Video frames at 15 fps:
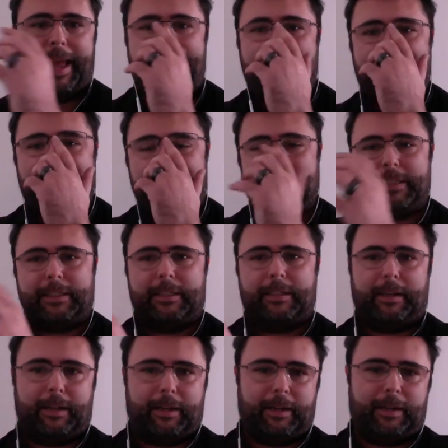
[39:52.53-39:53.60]
And
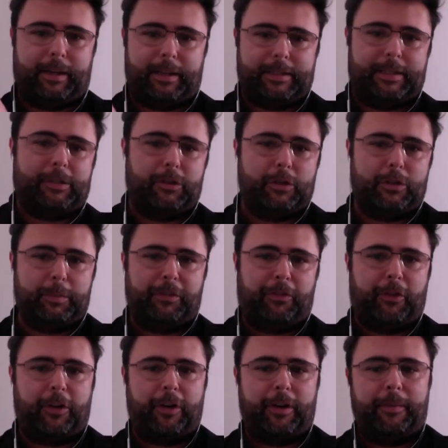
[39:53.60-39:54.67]
as I told you
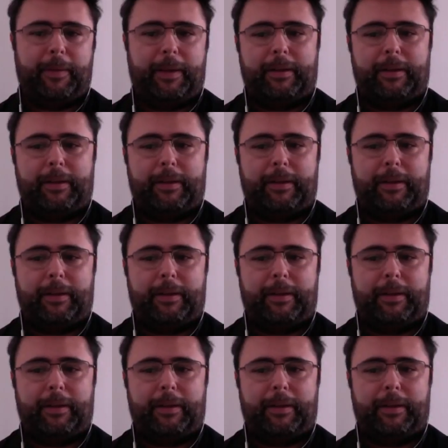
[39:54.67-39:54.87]
before,